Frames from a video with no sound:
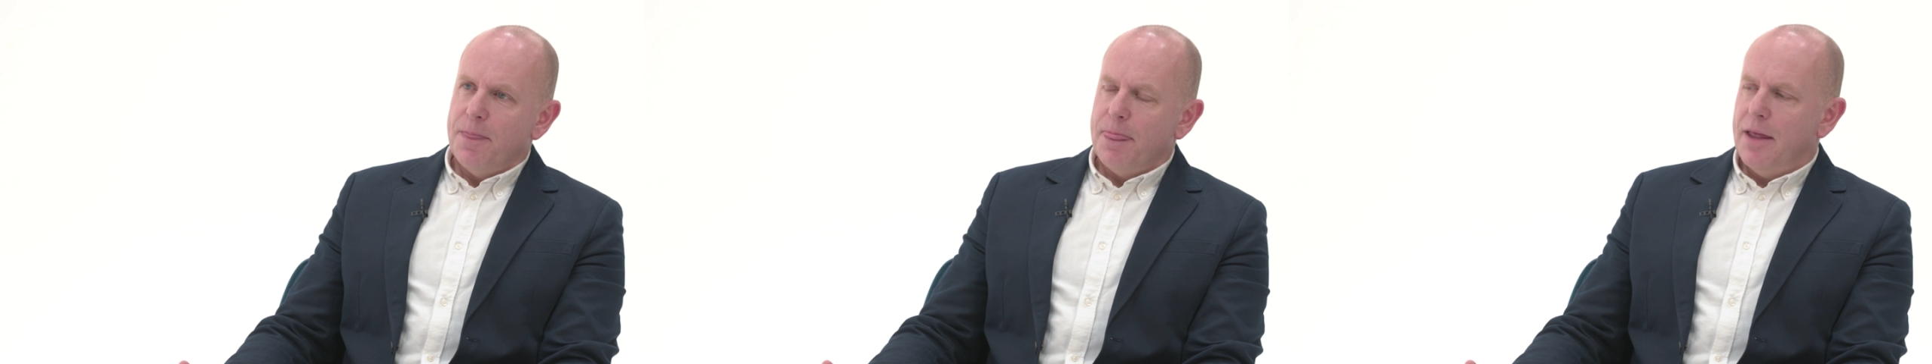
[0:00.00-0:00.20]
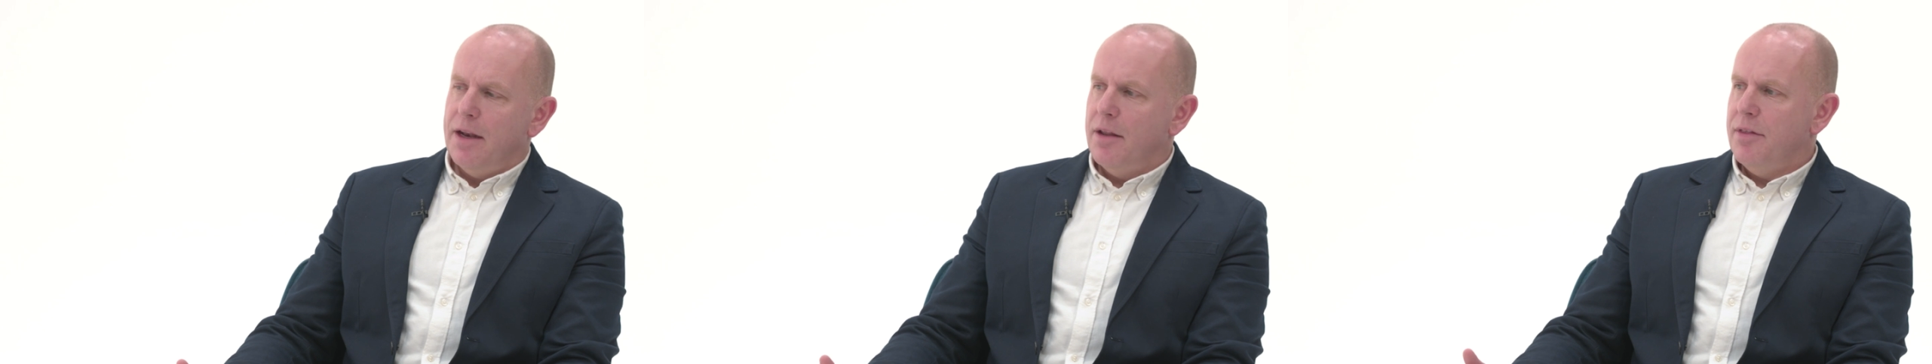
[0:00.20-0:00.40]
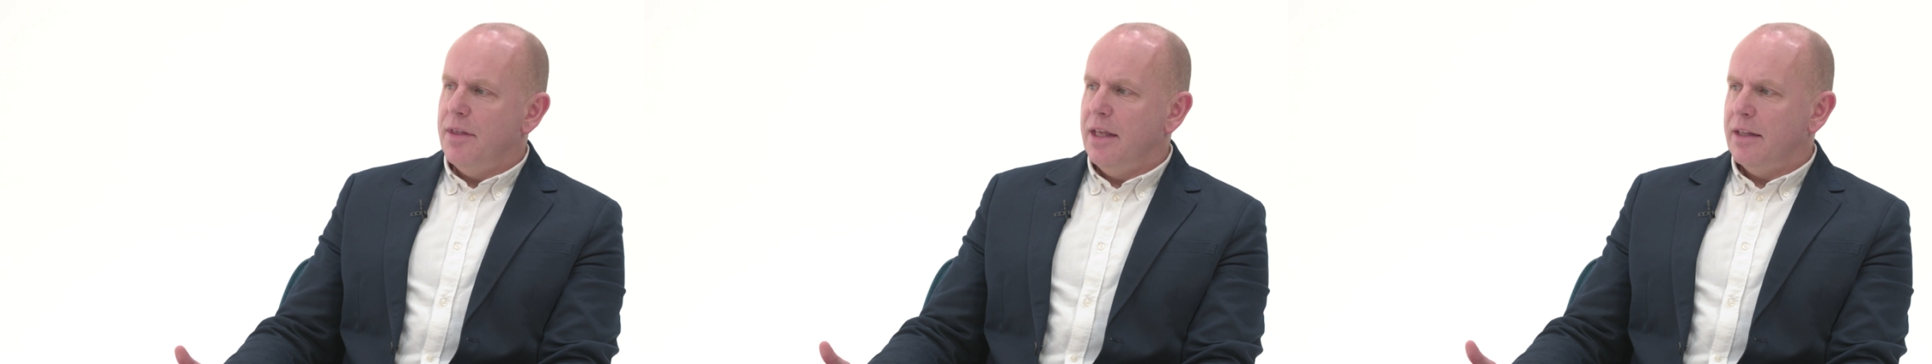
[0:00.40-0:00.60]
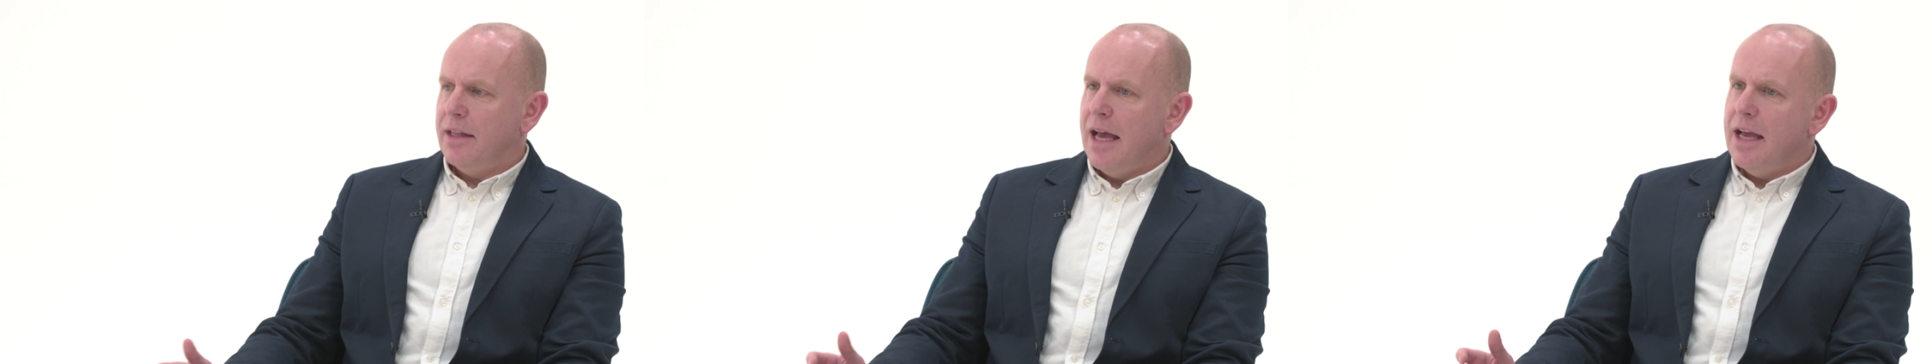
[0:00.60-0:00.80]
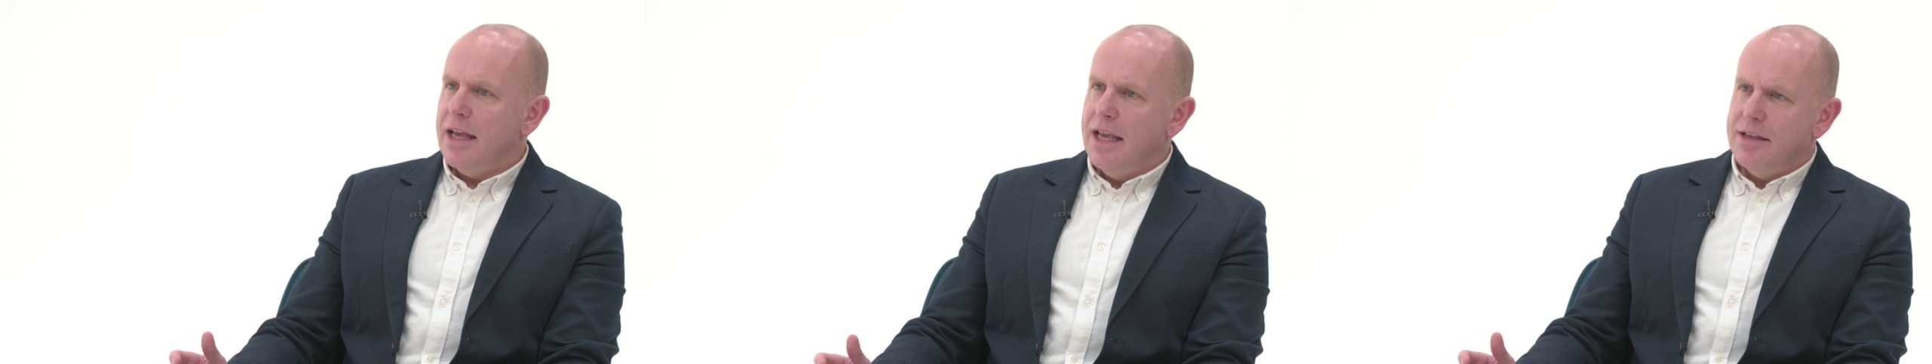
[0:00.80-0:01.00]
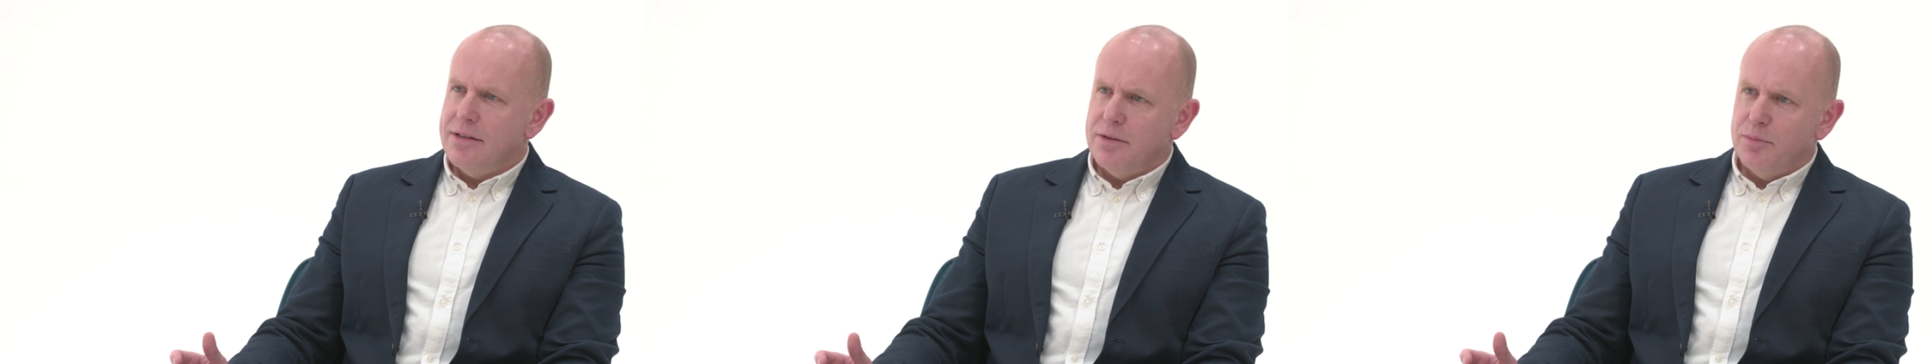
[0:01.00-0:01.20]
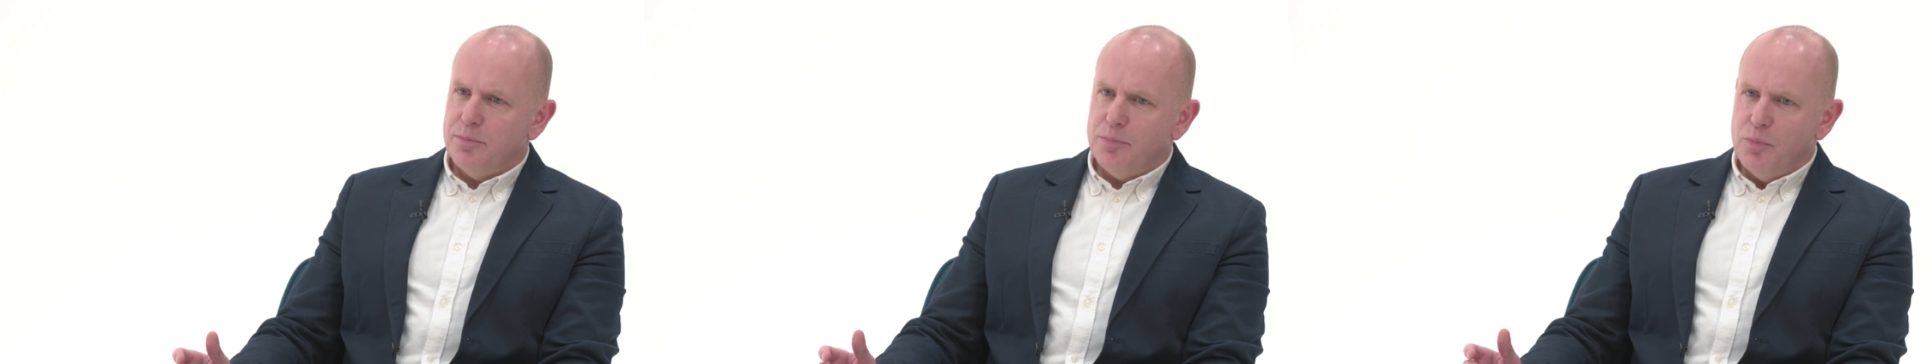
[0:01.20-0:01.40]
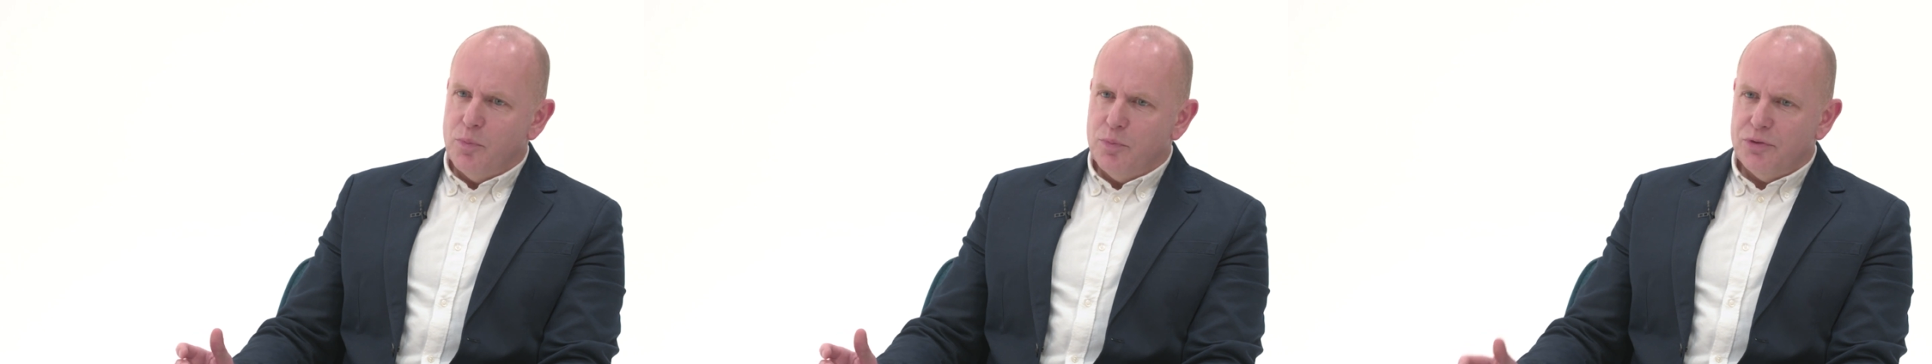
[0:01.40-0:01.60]
And I think that is the
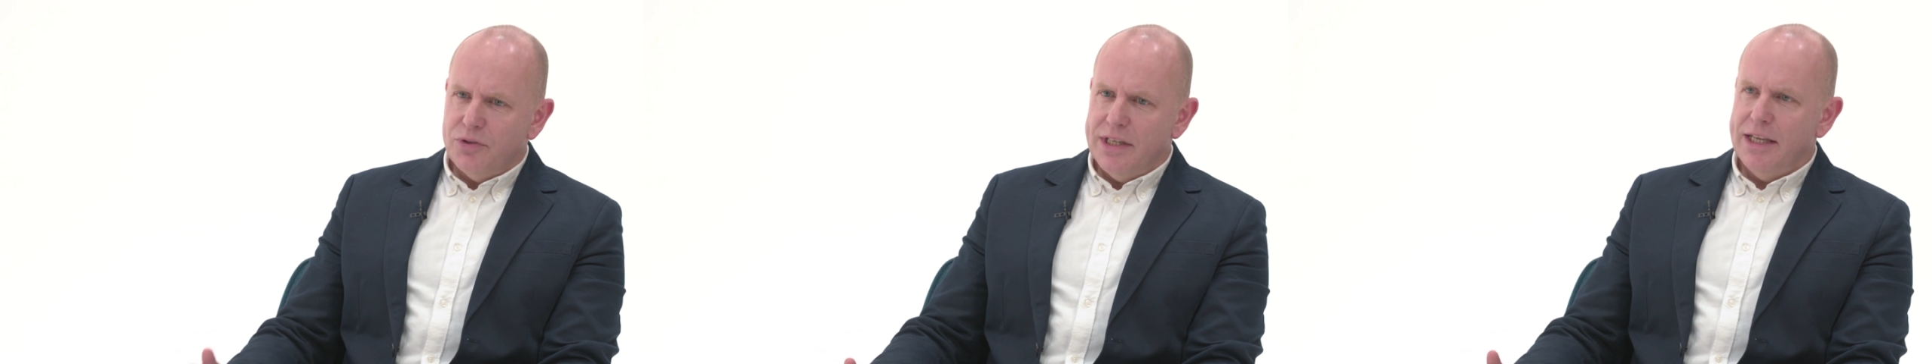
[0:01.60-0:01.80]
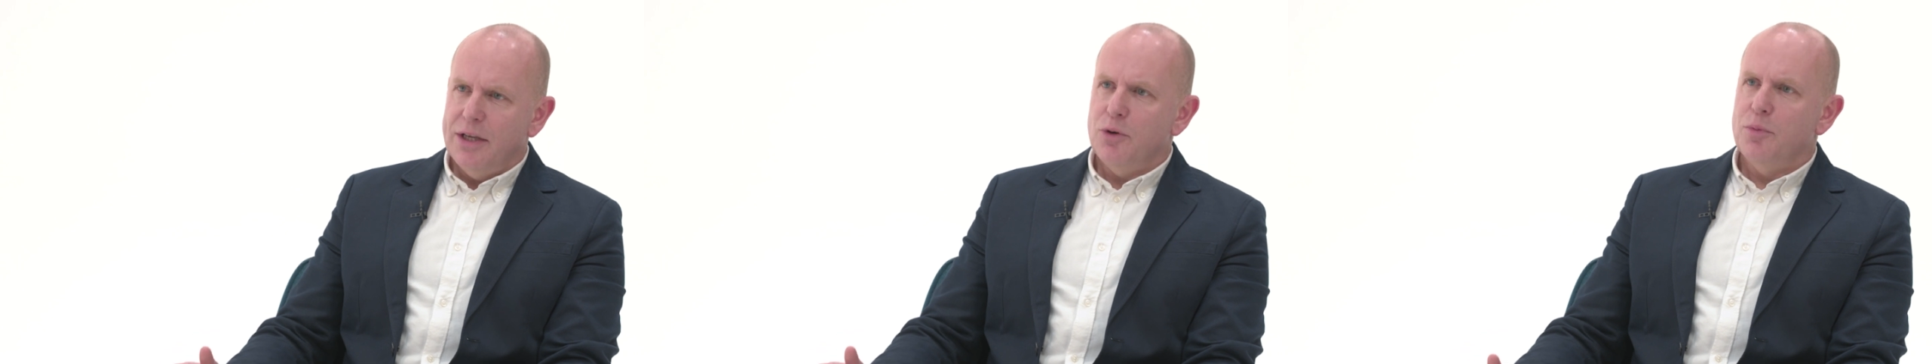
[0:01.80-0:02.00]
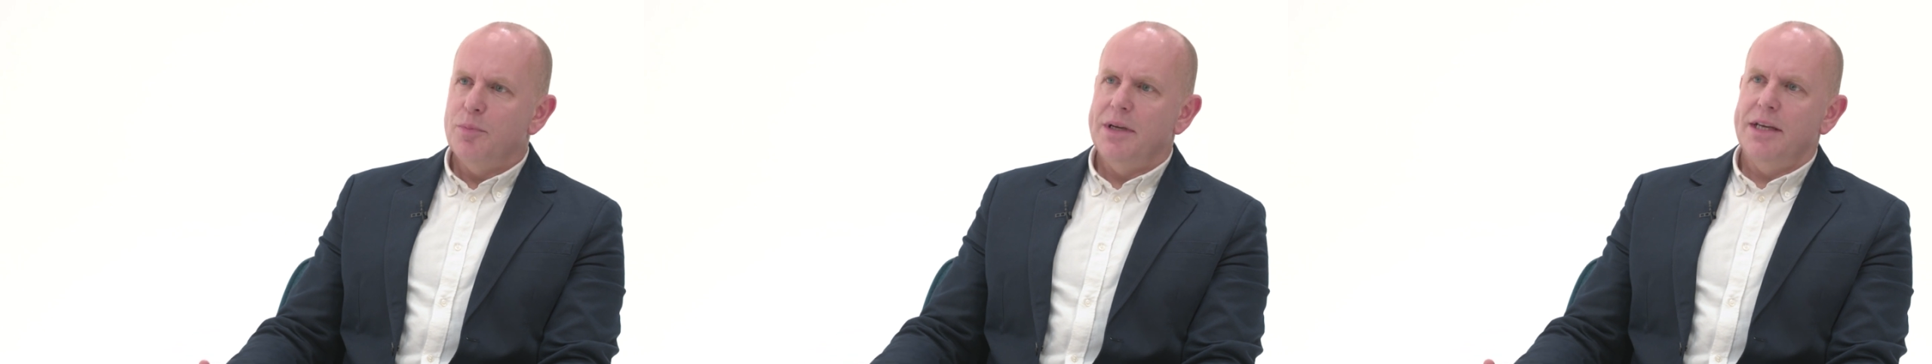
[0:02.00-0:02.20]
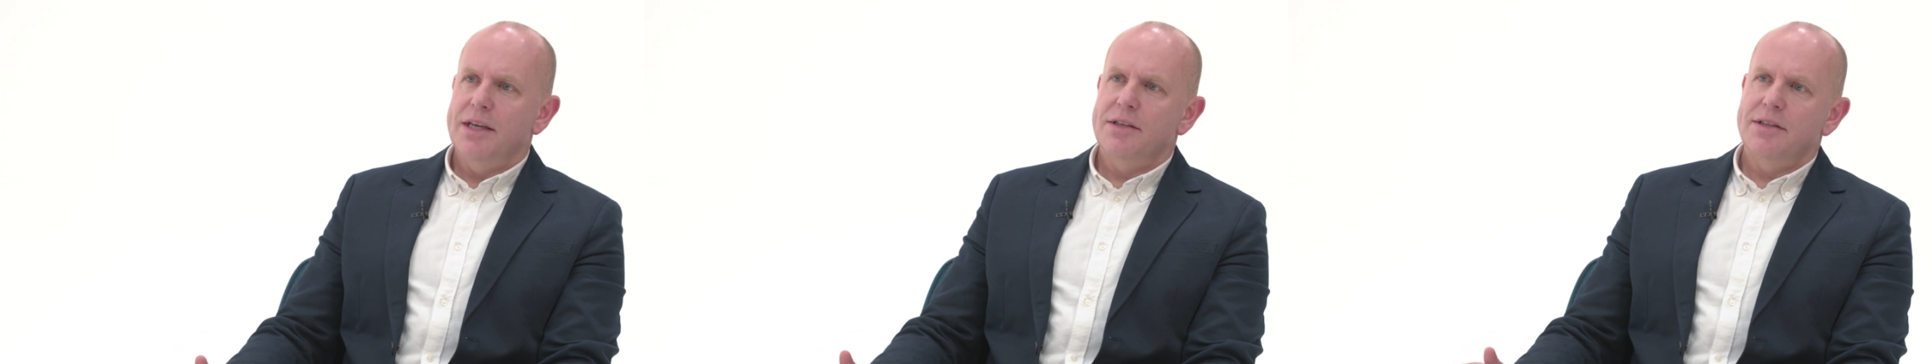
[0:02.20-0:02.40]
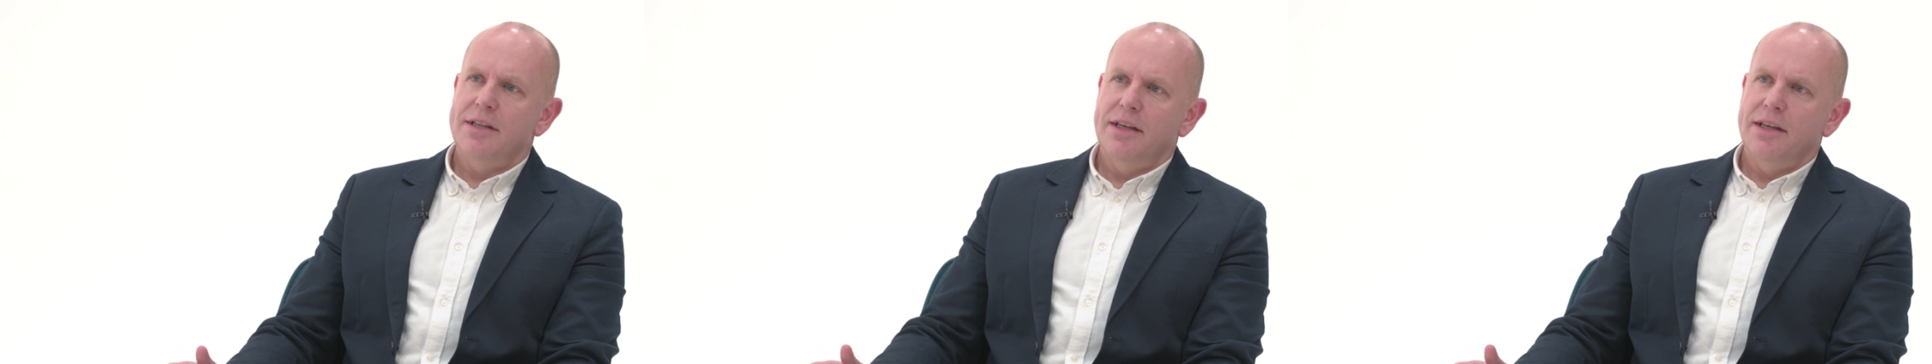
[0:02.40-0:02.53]
single biggest